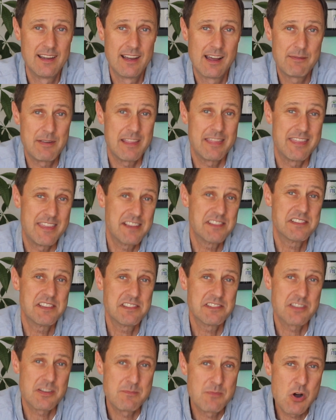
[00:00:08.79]
I mean, this
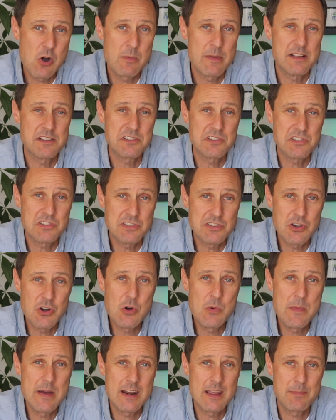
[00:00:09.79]
is the moment
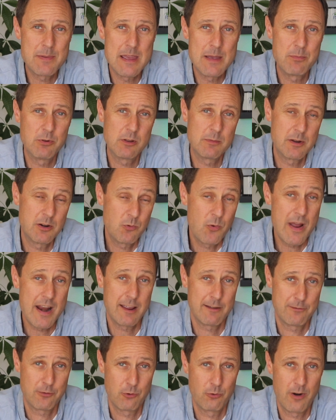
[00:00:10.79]
so many people have been
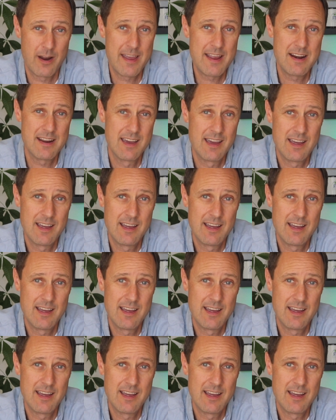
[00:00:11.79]
waiting for, right?